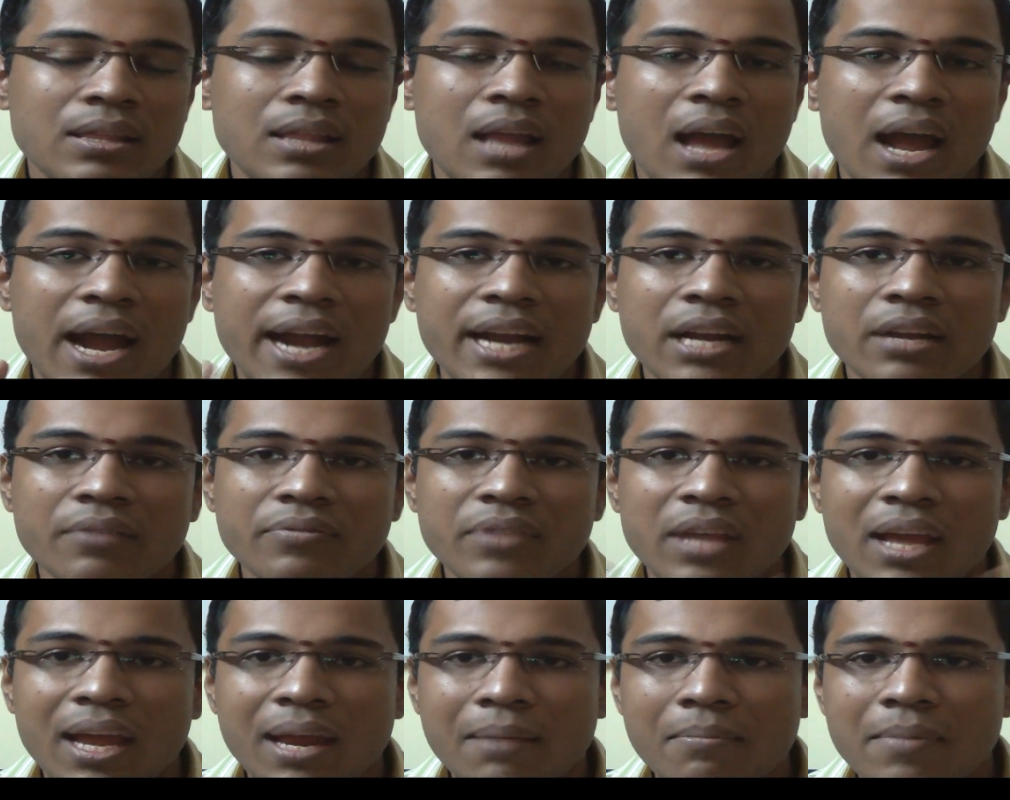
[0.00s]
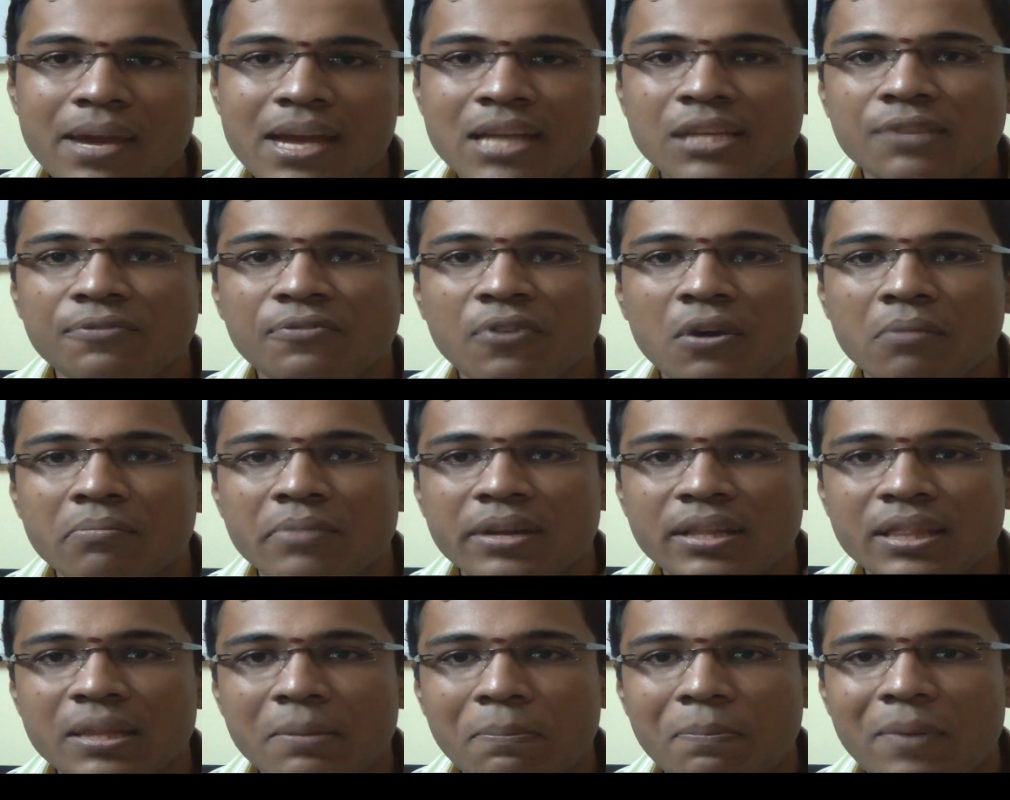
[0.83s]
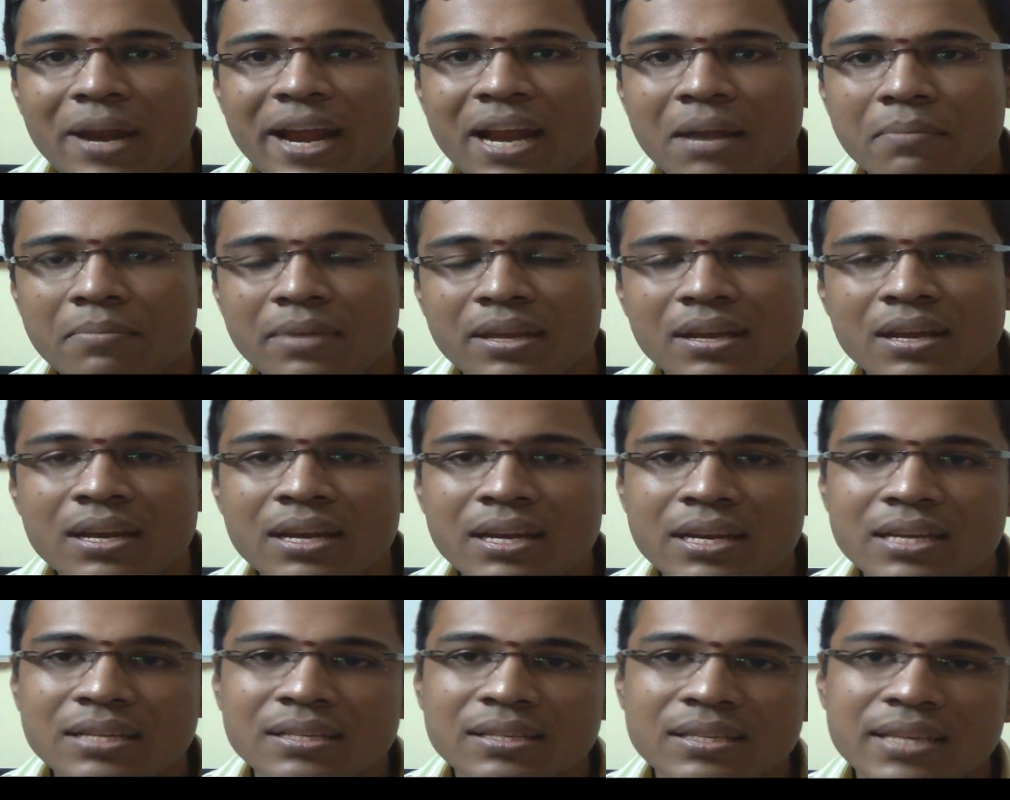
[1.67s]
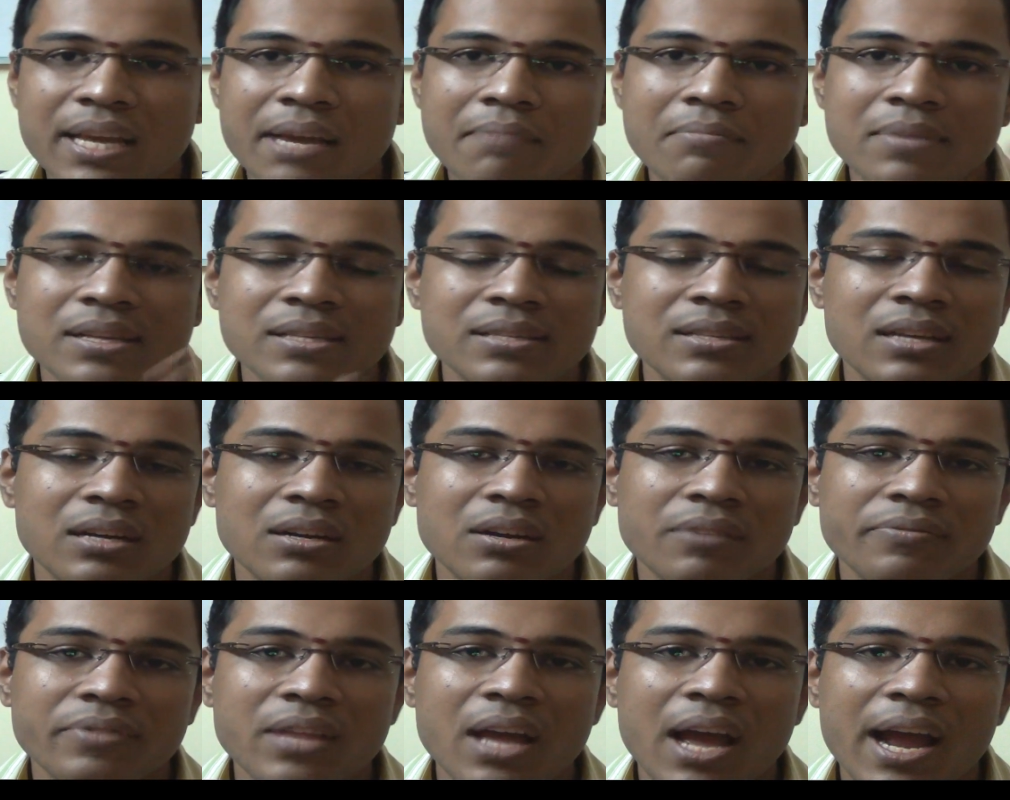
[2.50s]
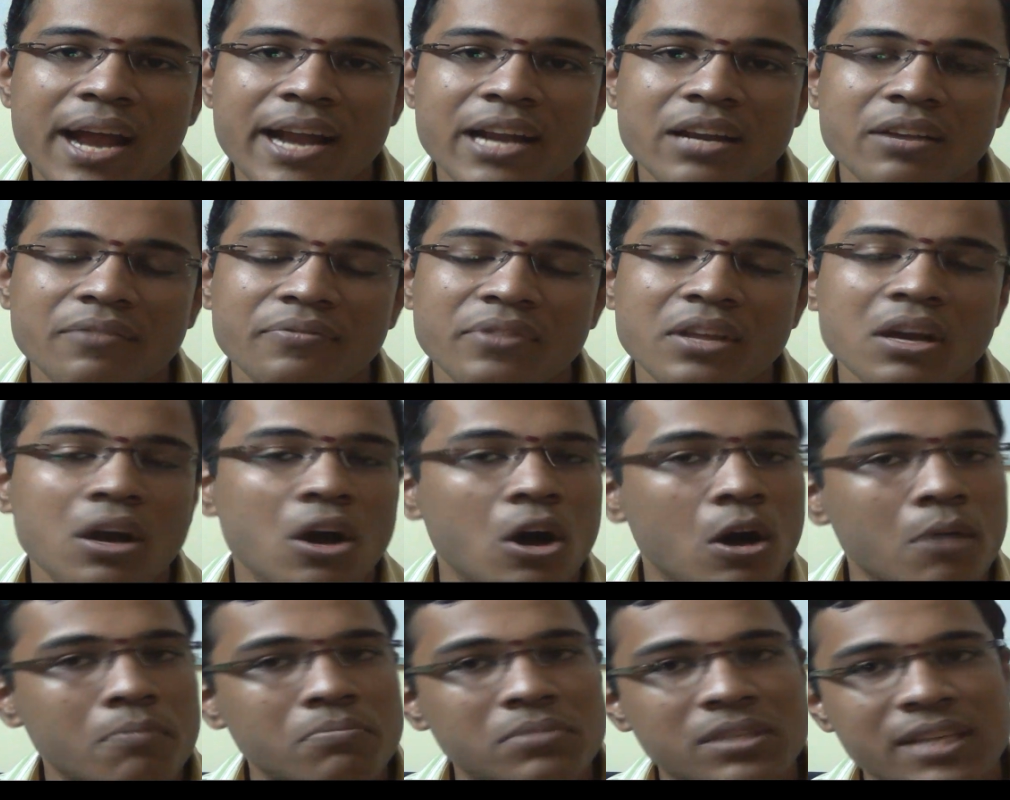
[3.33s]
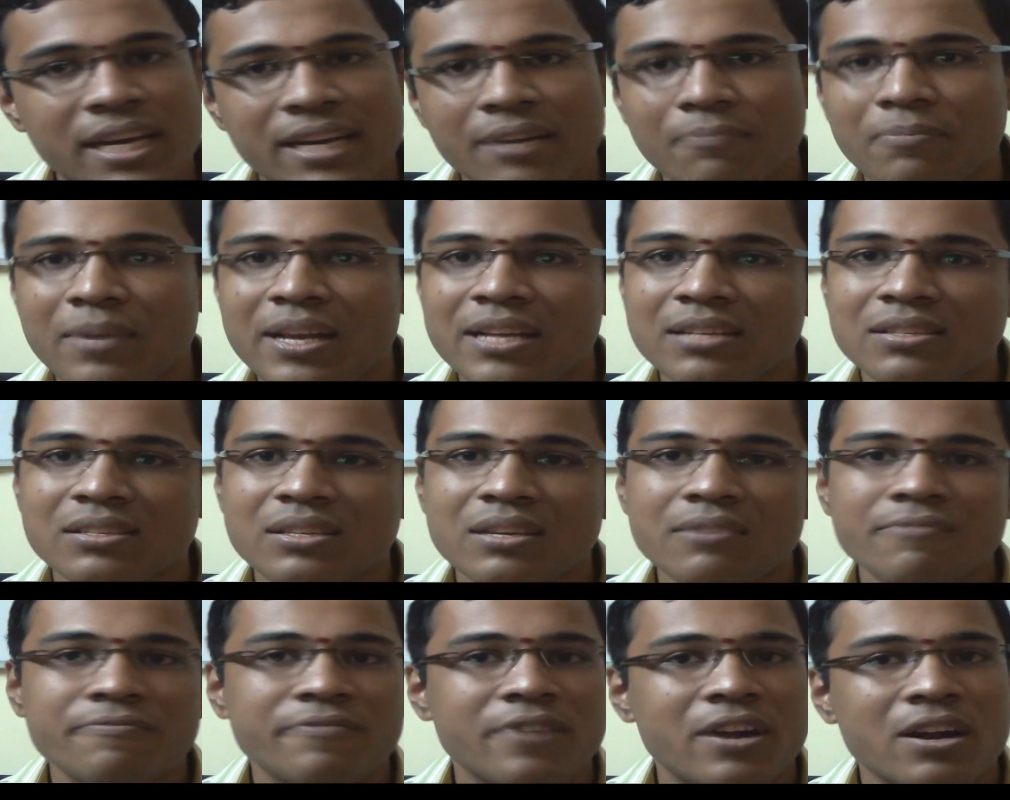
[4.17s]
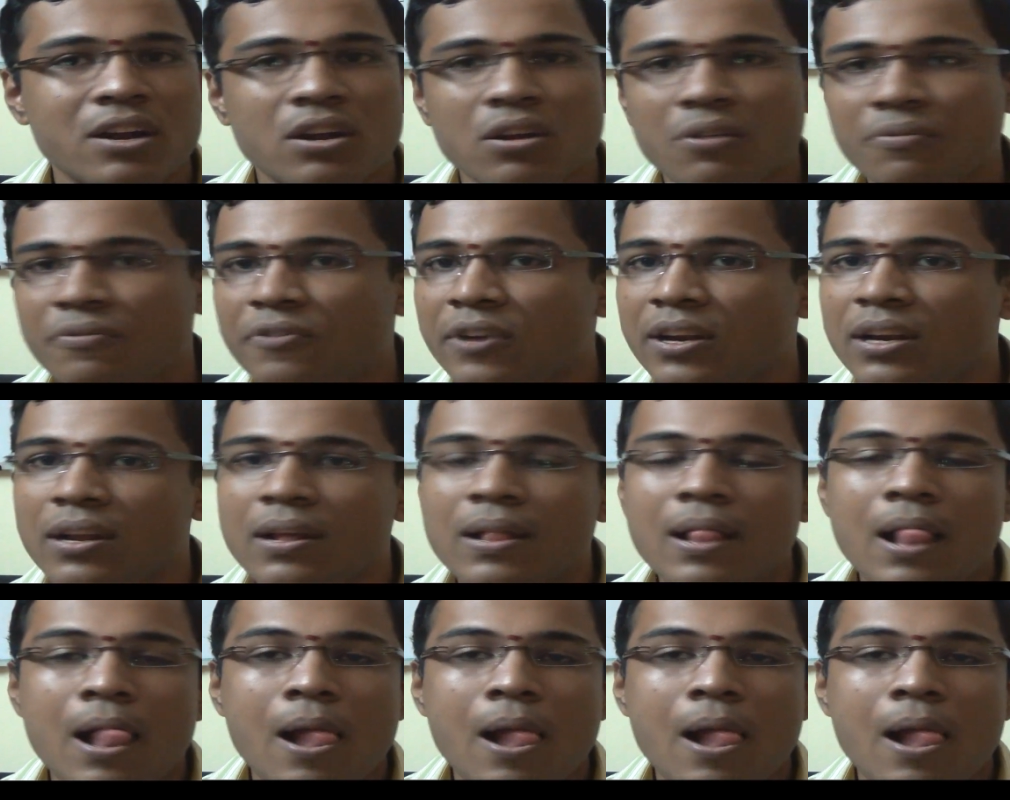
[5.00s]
The height of the image formed in the plane mirror is same as that of the height of the object placed in front of it.